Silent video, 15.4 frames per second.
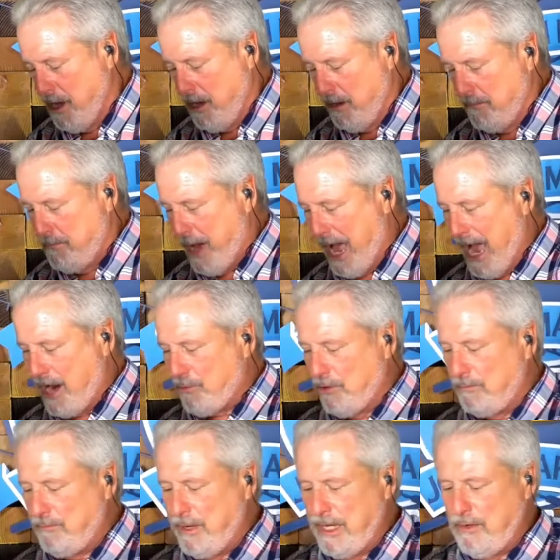pack
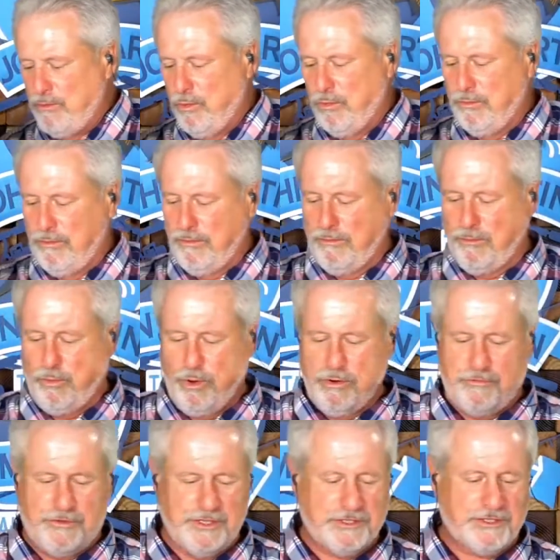would be
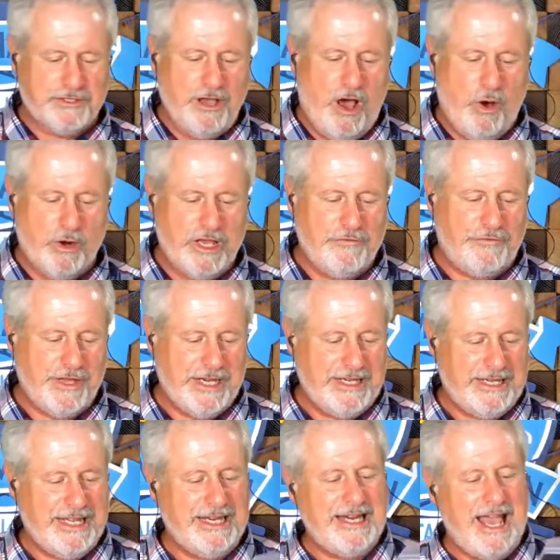worth its salt if it
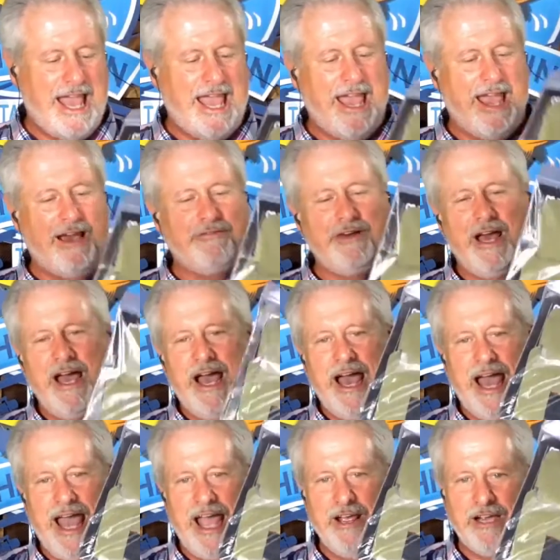didn't have
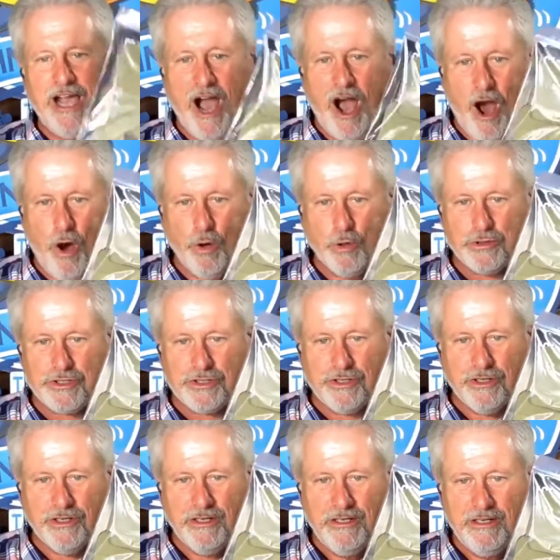a
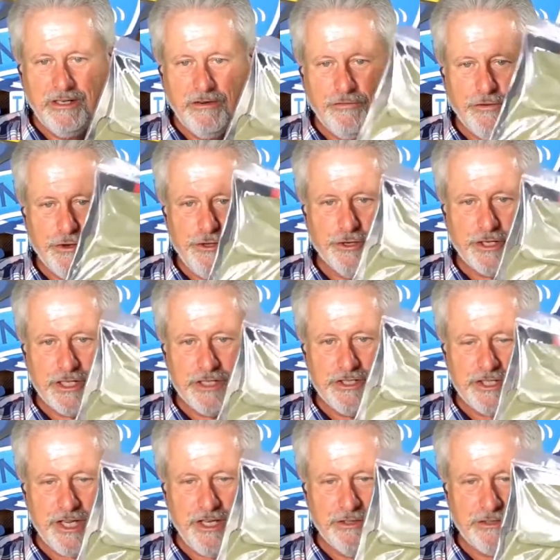holster for your
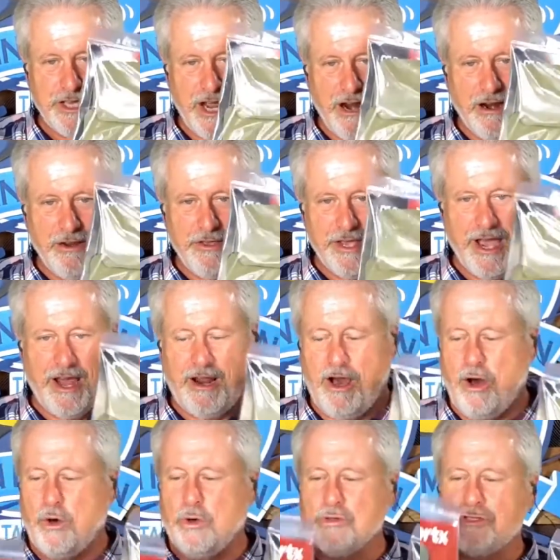concealed carry. You got a
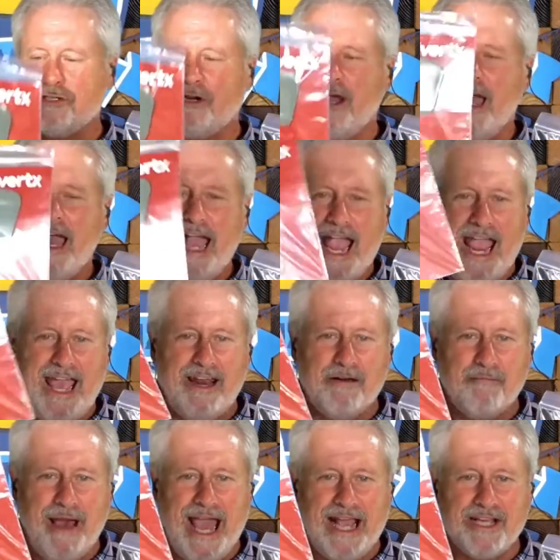holster and a
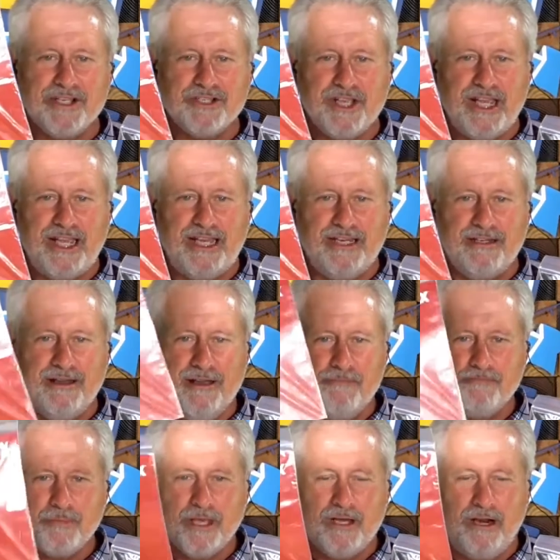magazine
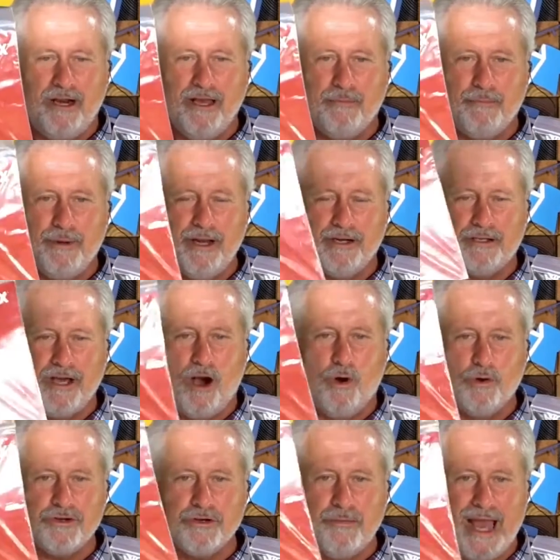clip here to
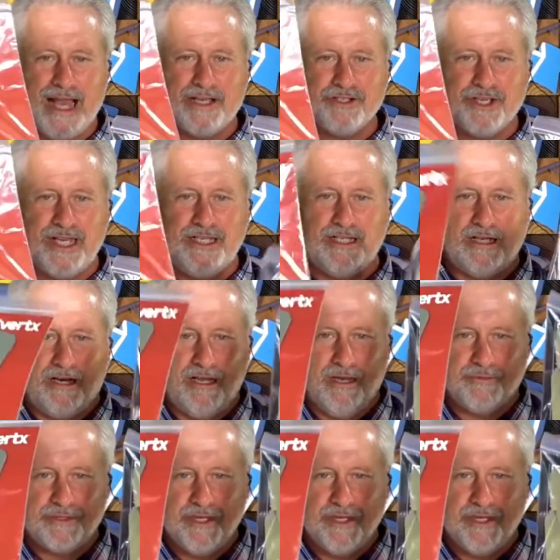hold your magazine clips.